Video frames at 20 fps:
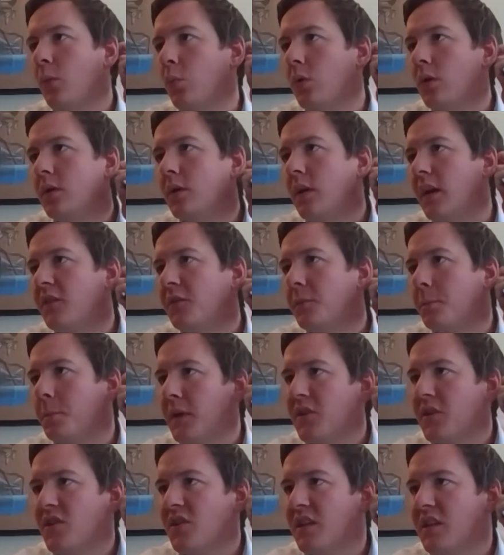would,
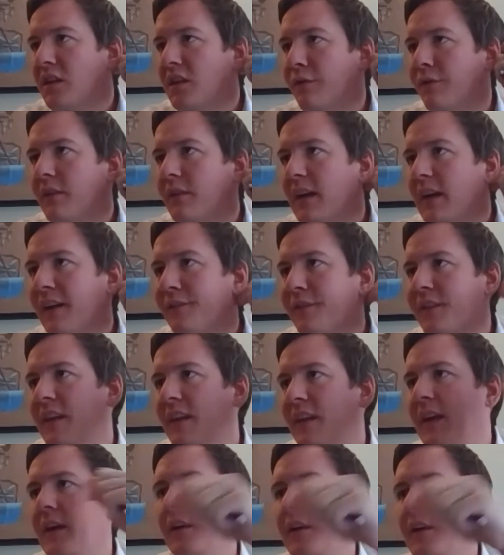especially if we have the
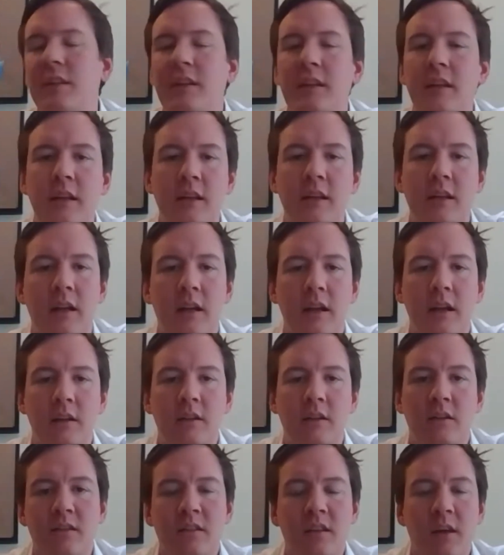guarantee that
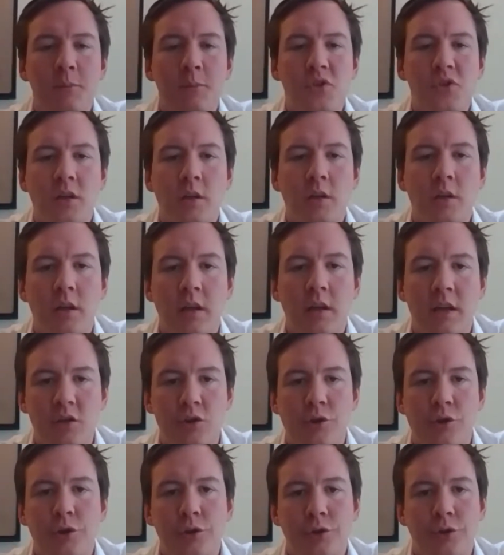it's exceptional and
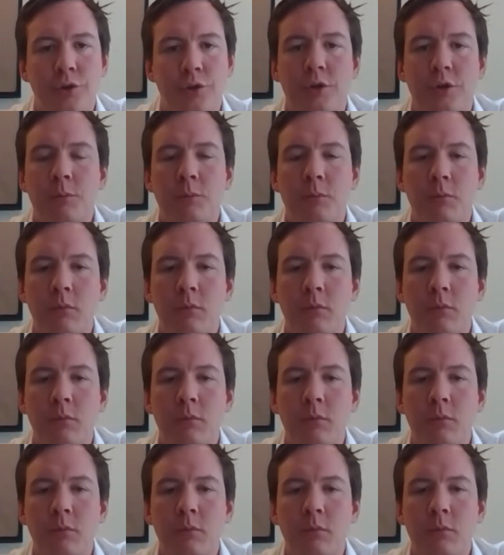short term.